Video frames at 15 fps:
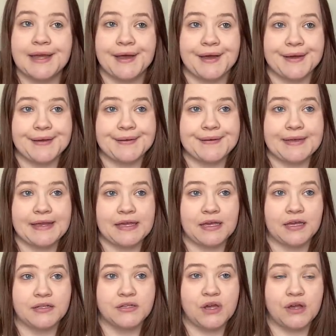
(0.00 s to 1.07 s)
uh,
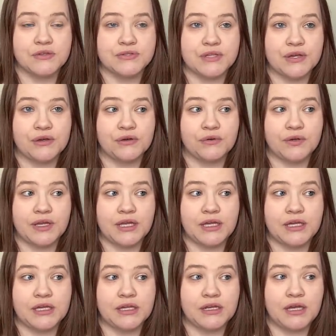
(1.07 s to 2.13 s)
and also,
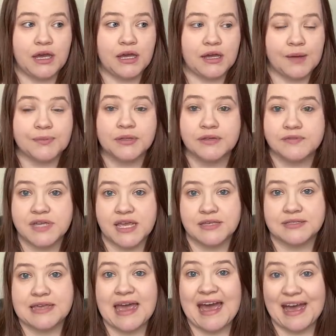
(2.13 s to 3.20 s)
in a couple of
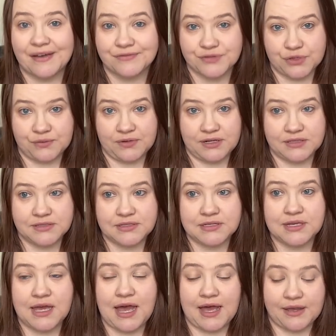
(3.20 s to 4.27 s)
days afterwards,
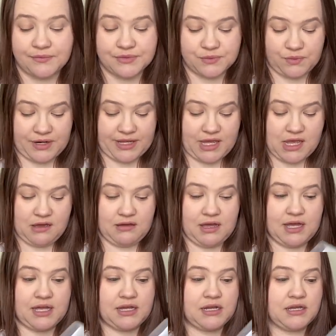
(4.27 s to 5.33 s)
I was working
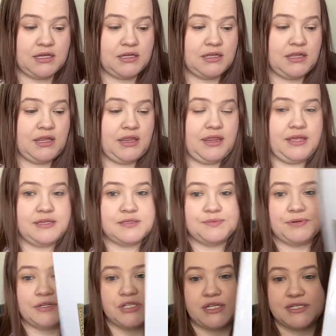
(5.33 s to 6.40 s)
on this
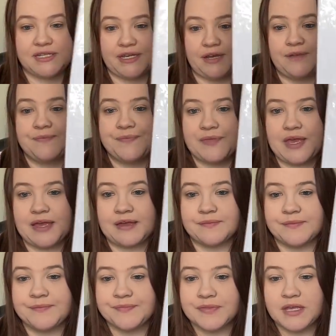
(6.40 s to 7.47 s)
project here.
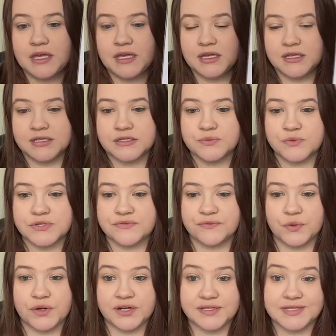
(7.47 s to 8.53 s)
Um, this was
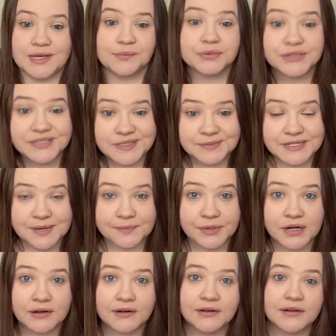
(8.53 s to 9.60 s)
for Sampler
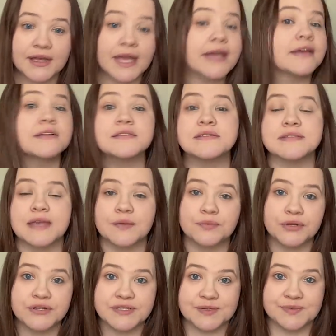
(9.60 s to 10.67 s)
September and
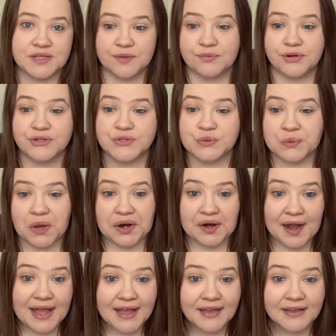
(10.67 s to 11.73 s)
Sampler September
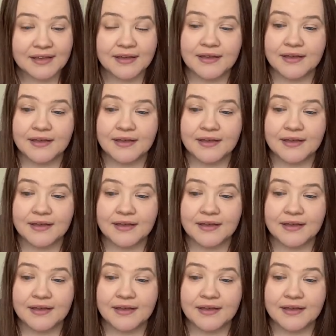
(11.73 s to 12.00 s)
Soiree.